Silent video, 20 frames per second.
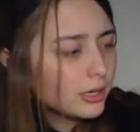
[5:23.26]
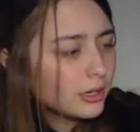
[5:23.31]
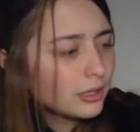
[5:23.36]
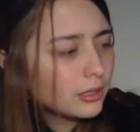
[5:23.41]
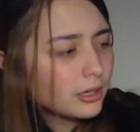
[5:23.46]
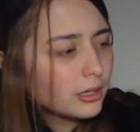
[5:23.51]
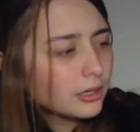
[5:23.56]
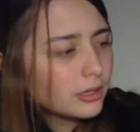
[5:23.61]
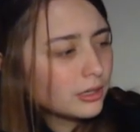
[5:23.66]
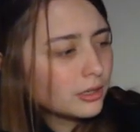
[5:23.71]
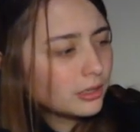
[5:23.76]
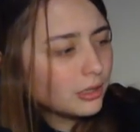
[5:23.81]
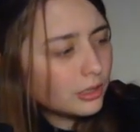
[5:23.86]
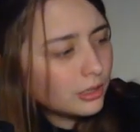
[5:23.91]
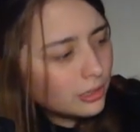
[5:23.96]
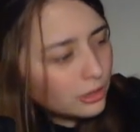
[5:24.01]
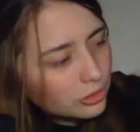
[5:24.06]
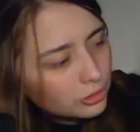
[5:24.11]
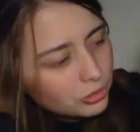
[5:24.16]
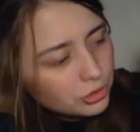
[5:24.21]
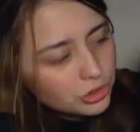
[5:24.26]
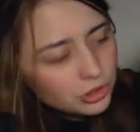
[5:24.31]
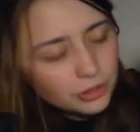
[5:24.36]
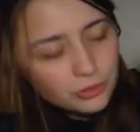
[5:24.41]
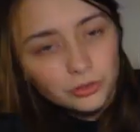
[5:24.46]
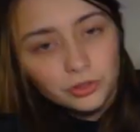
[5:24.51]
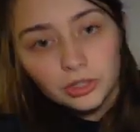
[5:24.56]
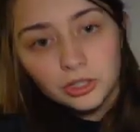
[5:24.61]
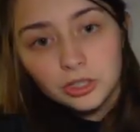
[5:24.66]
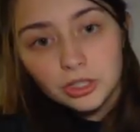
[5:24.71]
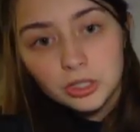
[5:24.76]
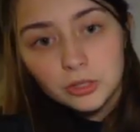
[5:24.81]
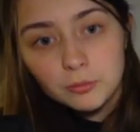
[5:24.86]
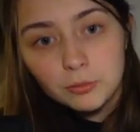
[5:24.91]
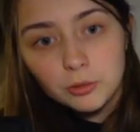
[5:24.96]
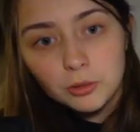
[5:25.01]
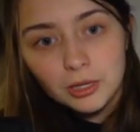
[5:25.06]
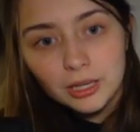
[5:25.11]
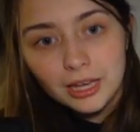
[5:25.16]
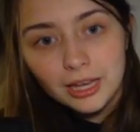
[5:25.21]
liked the inclusion of the
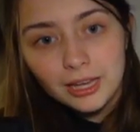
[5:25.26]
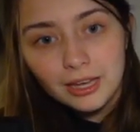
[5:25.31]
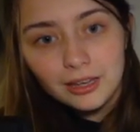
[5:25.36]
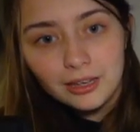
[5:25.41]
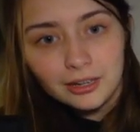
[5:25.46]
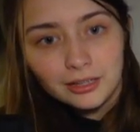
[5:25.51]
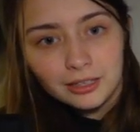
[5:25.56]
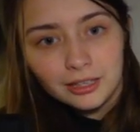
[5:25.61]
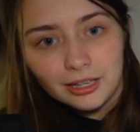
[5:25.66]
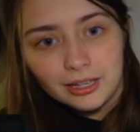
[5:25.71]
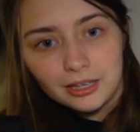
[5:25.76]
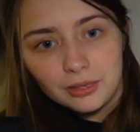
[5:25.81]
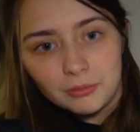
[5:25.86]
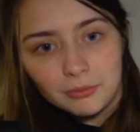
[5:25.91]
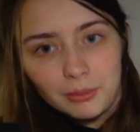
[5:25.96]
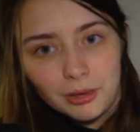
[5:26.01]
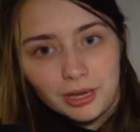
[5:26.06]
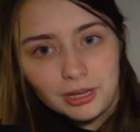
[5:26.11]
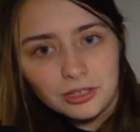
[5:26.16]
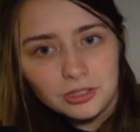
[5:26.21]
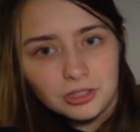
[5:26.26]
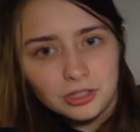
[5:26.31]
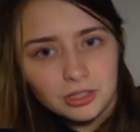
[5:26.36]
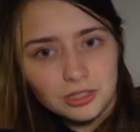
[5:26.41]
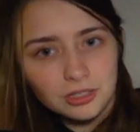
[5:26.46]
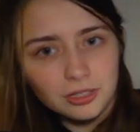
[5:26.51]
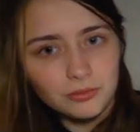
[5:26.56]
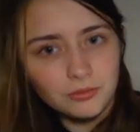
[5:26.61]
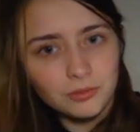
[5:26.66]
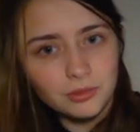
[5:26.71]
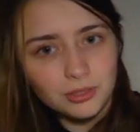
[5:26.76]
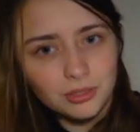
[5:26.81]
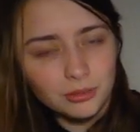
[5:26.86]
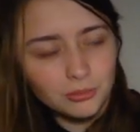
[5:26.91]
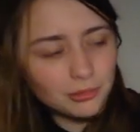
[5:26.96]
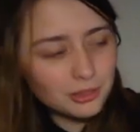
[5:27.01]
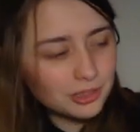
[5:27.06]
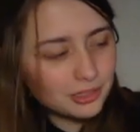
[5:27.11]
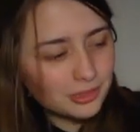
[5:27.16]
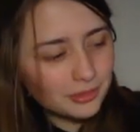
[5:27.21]
spooky hand that had a bandage on it for some
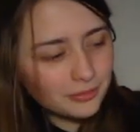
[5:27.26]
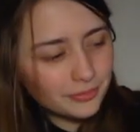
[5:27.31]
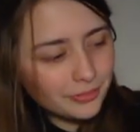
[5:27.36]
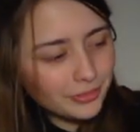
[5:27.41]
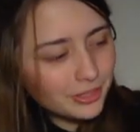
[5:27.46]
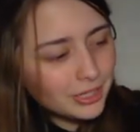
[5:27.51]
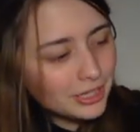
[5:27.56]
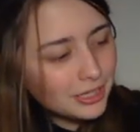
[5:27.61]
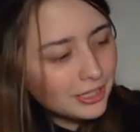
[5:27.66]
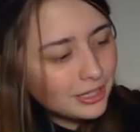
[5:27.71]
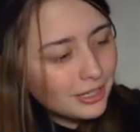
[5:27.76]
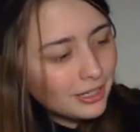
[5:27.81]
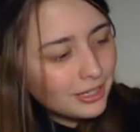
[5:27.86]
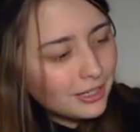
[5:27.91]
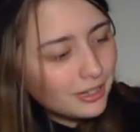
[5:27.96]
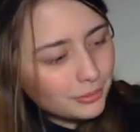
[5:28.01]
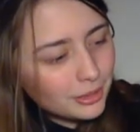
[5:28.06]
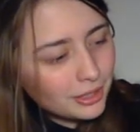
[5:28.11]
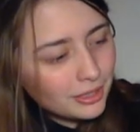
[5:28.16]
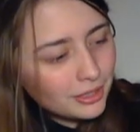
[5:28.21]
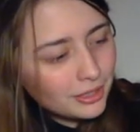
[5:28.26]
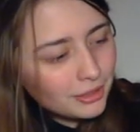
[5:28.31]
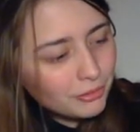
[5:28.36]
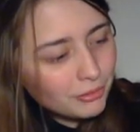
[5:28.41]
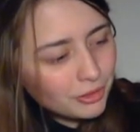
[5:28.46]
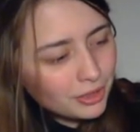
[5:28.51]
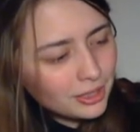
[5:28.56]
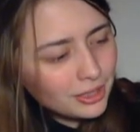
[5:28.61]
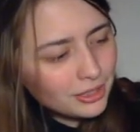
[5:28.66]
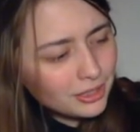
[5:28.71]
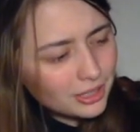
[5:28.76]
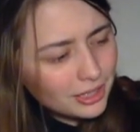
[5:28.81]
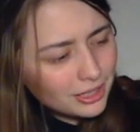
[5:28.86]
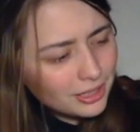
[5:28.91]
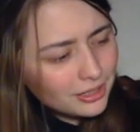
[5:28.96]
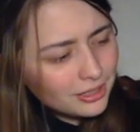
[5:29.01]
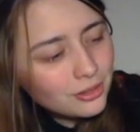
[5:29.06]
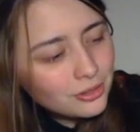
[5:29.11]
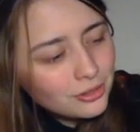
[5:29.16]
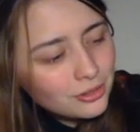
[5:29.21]
reason. And I really
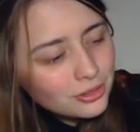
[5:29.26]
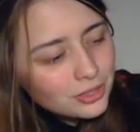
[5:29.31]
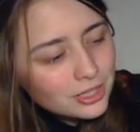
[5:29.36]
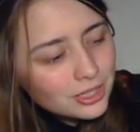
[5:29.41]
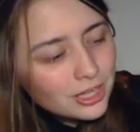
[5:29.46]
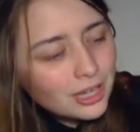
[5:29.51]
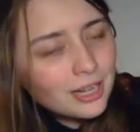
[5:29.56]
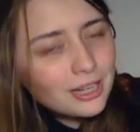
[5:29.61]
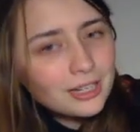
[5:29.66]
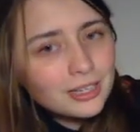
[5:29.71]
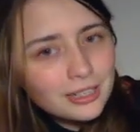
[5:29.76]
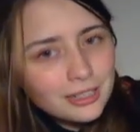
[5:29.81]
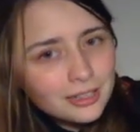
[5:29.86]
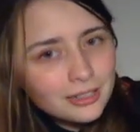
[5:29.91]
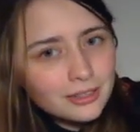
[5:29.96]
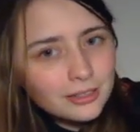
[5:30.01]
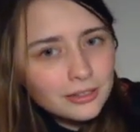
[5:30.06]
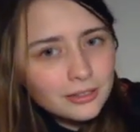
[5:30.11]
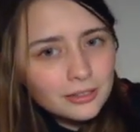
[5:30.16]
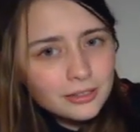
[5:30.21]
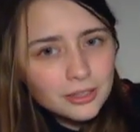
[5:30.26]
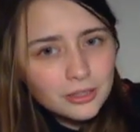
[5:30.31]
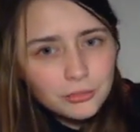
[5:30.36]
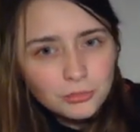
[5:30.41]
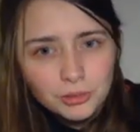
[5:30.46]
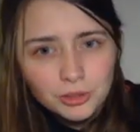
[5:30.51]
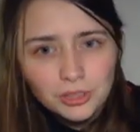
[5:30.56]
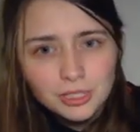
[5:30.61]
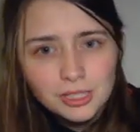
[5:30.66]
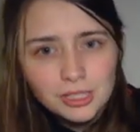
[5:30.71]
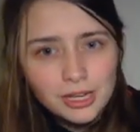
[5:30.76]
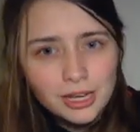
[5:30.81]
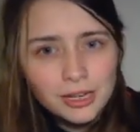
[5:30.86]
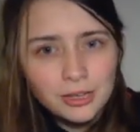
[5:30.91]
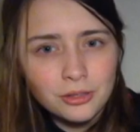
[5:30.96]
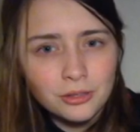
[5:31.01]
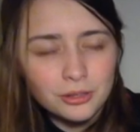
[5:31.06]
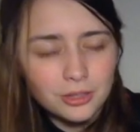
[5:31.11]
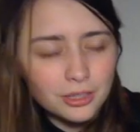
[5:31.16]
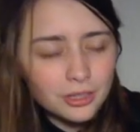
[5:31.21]
like, I'll scan it in with the
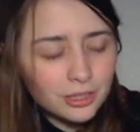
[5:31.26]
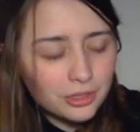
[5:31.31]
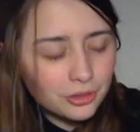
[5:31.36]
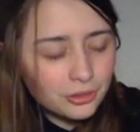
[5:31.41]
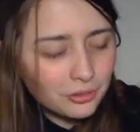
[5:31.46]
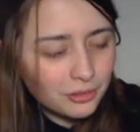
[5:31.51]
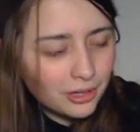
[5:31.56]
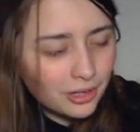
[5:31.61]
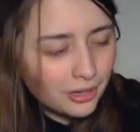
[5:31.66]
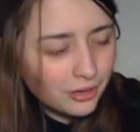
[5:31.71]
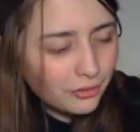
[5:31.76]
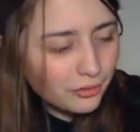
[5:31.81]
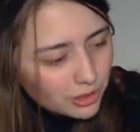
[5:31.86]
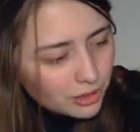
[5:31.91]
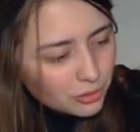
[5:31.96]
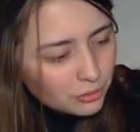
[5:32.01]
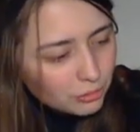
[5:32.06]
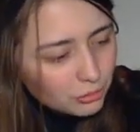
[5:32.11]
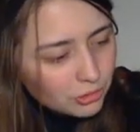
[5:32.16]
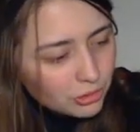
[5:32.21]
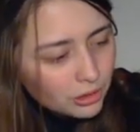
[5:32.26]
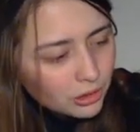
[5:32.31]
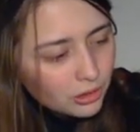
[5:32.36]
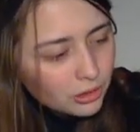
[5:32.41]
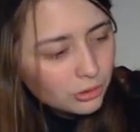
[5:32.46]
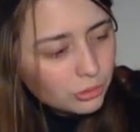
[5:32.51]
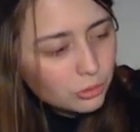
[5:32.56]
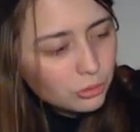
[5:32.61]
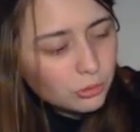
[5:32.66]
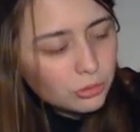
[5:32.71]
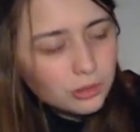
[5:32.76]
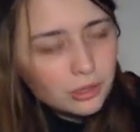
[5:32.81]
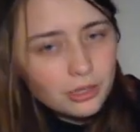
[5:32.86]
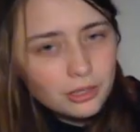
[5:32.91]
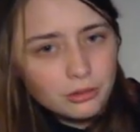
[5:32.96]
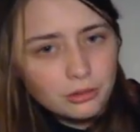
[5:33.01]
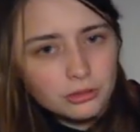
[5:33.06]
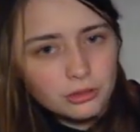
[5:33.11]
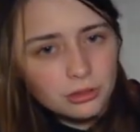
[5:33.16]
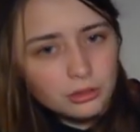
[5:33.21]
scanner that I don't have. It's really cool
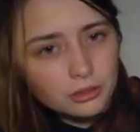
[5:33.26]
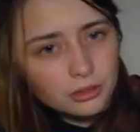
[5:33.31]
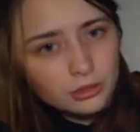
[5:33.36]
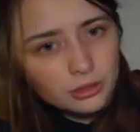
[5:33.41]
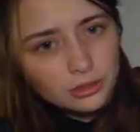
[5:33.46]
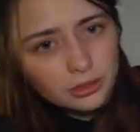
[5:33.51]
how her